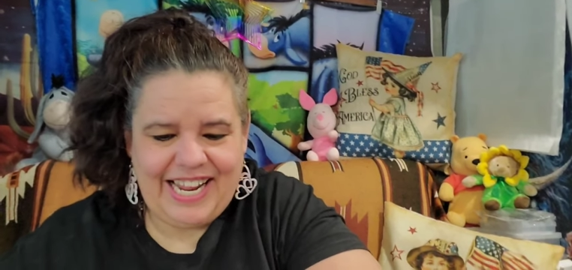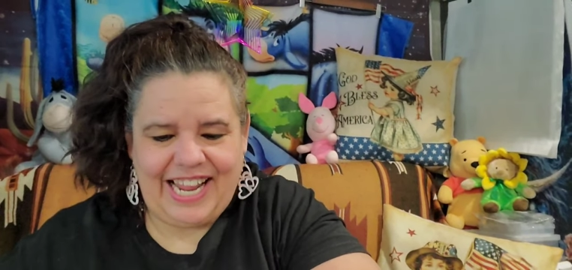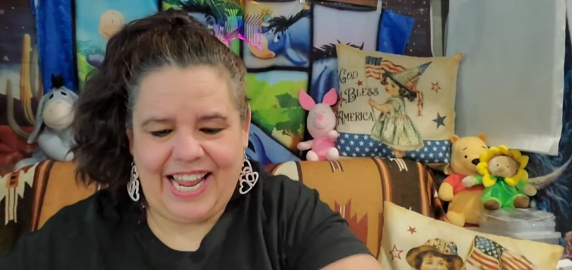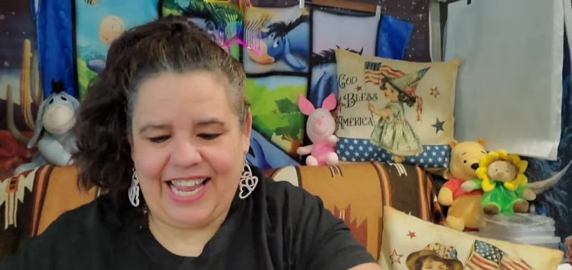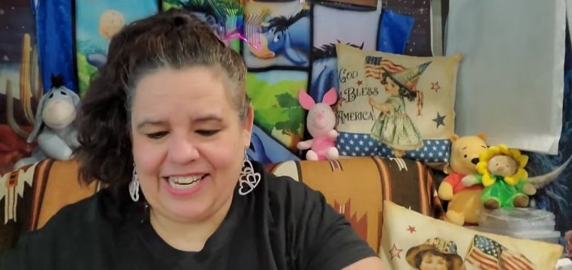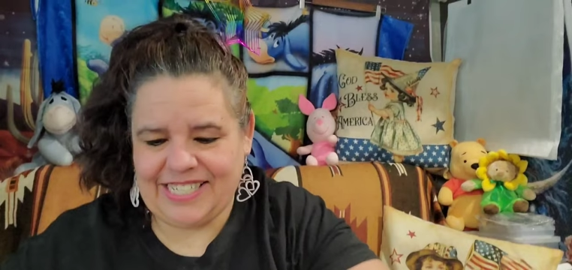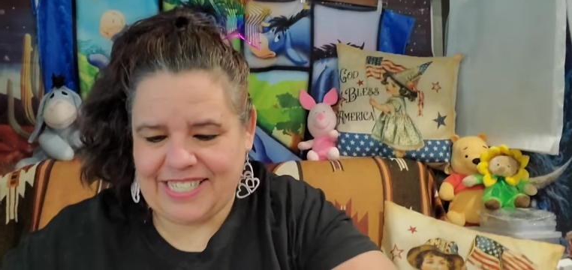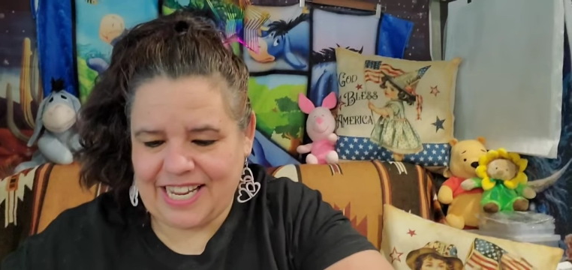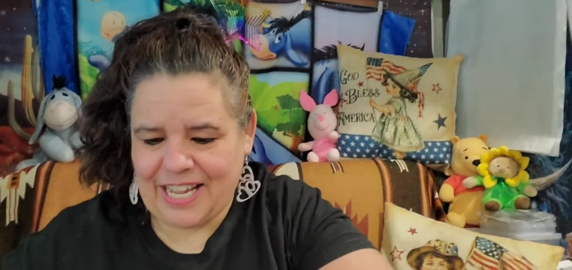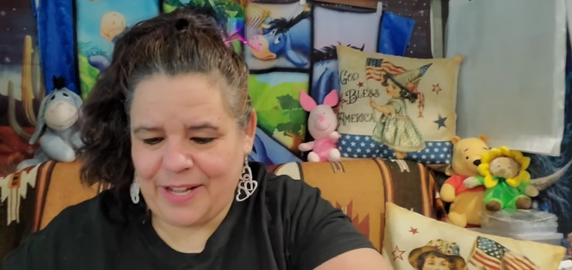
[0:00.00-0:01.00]
and
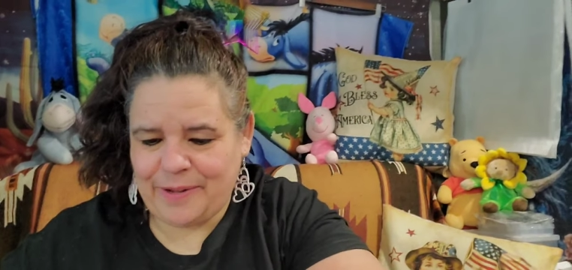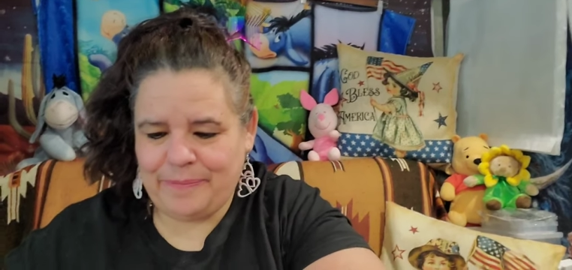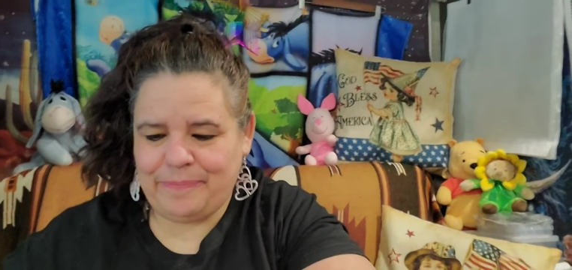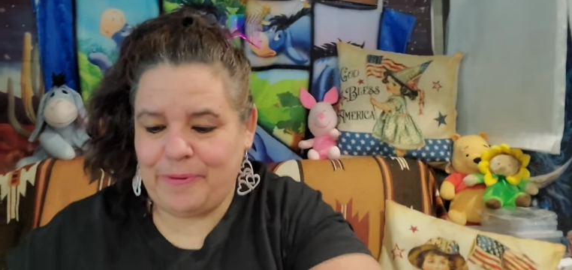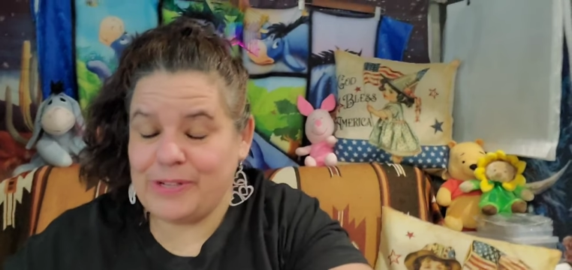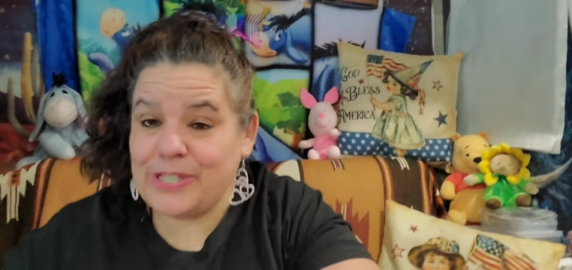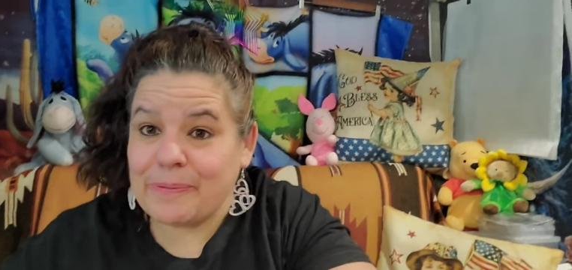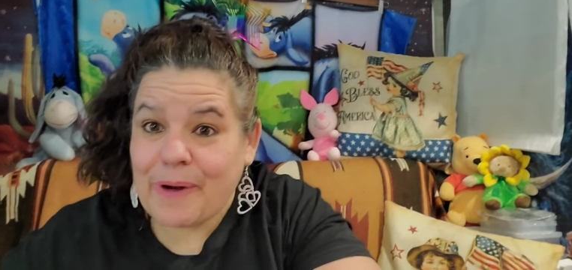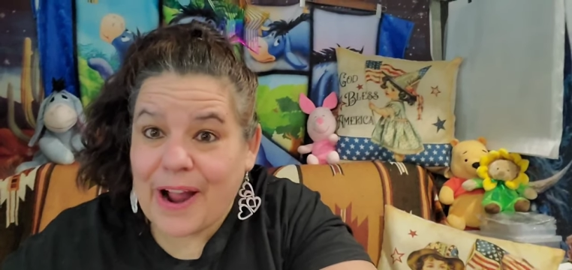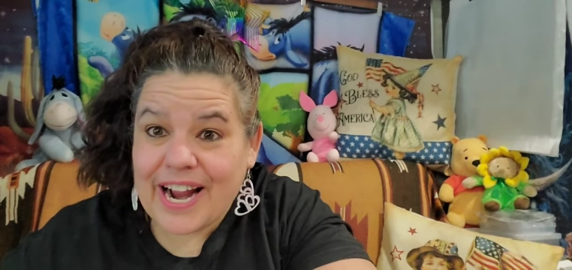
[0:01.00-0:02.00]
um, post your
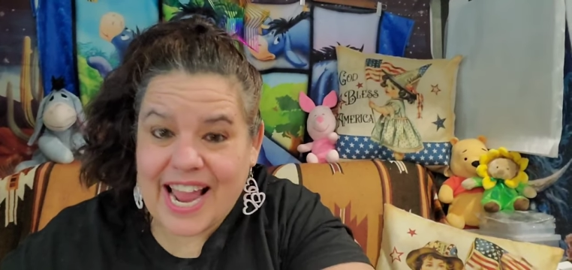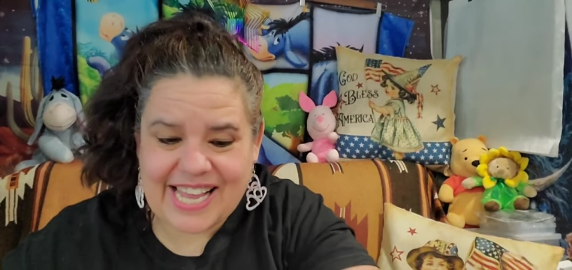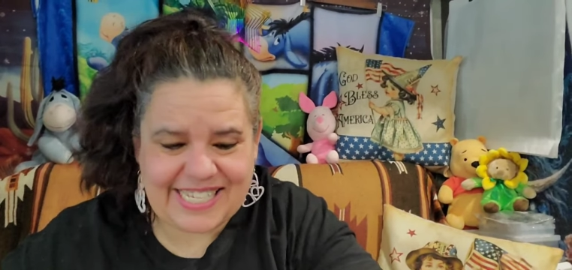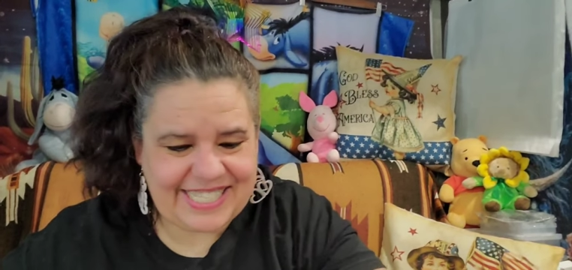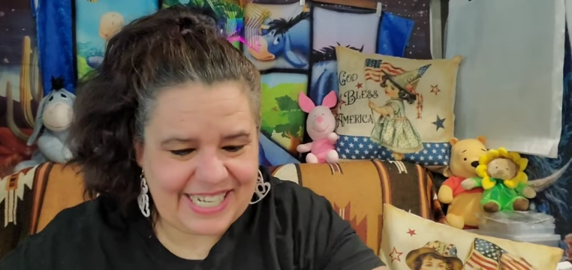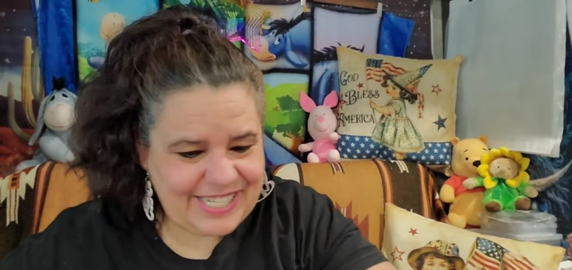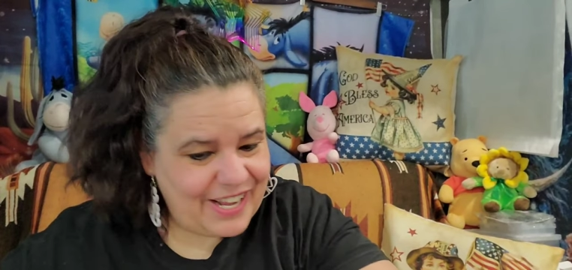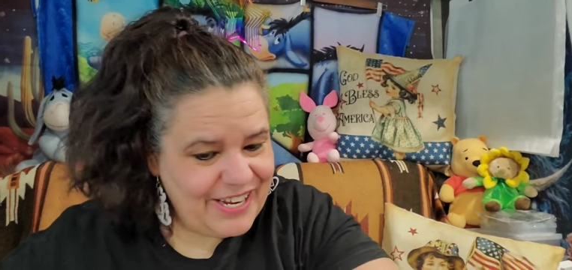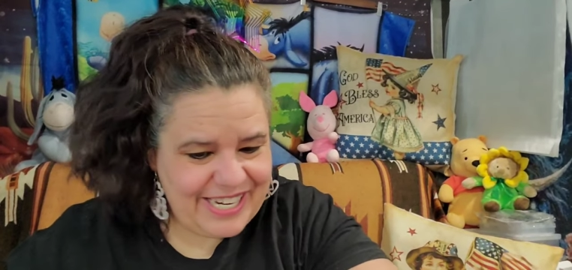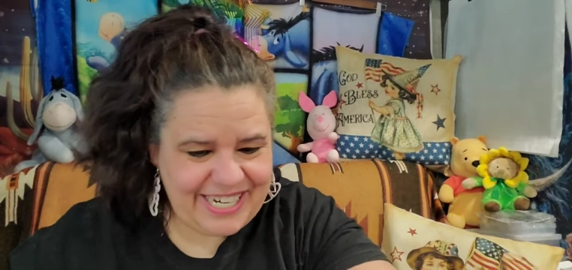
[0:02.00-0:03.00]
progress. That's
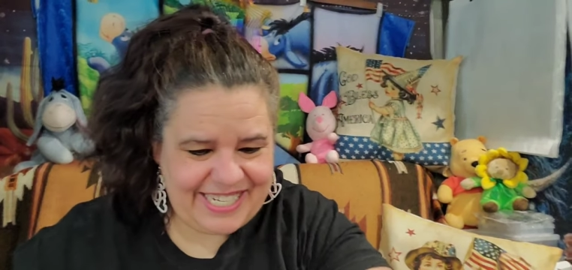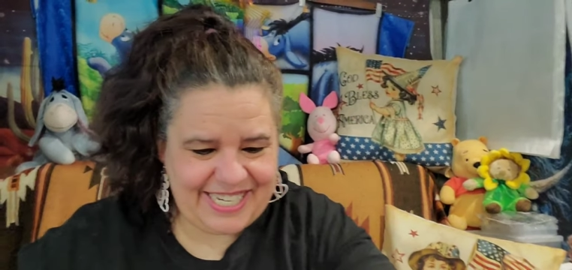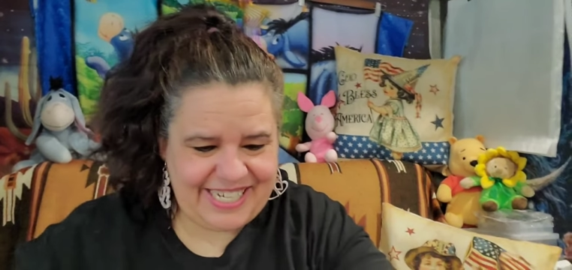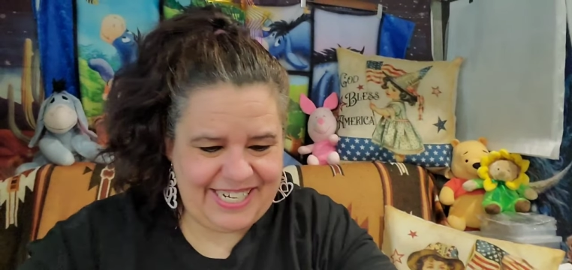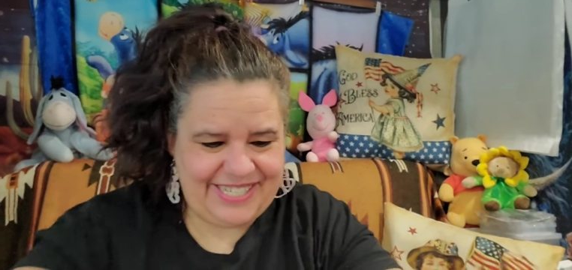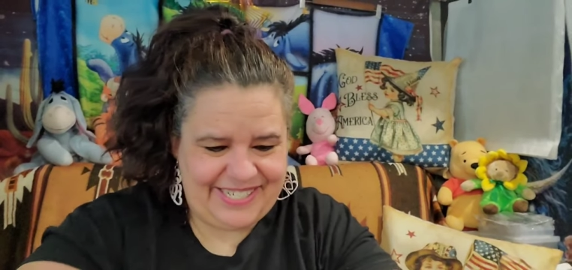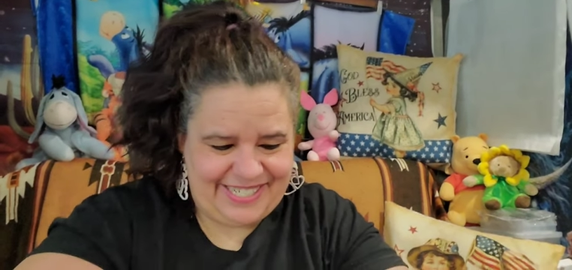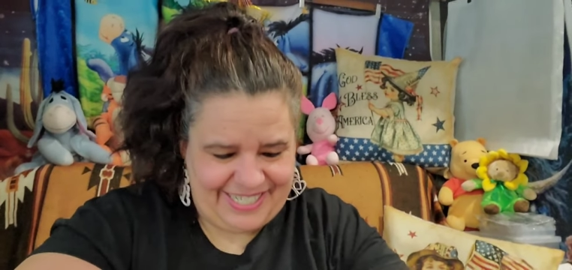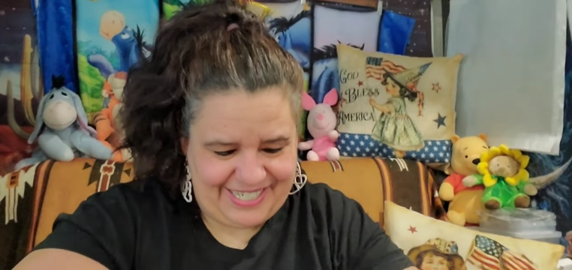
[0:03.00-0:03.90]
all you need to do.